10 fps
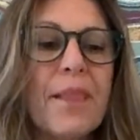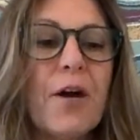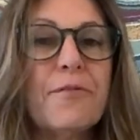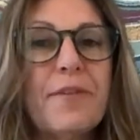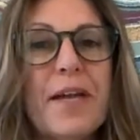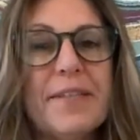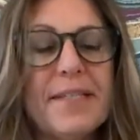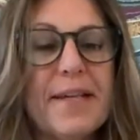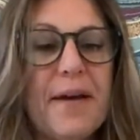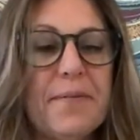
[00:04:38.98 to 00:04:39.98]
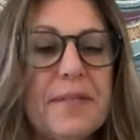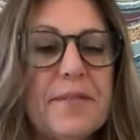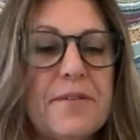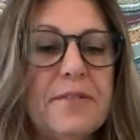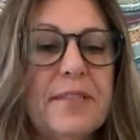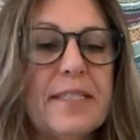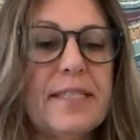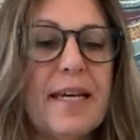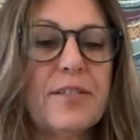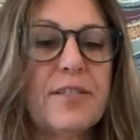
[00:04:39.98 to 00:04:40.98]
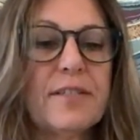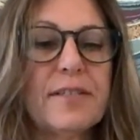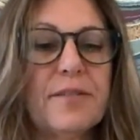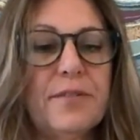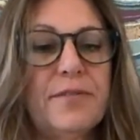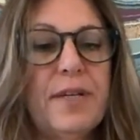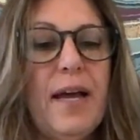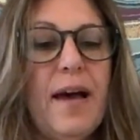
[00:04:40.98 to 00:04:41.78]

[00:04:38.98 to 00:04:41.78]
I found this out when Sonia detached herself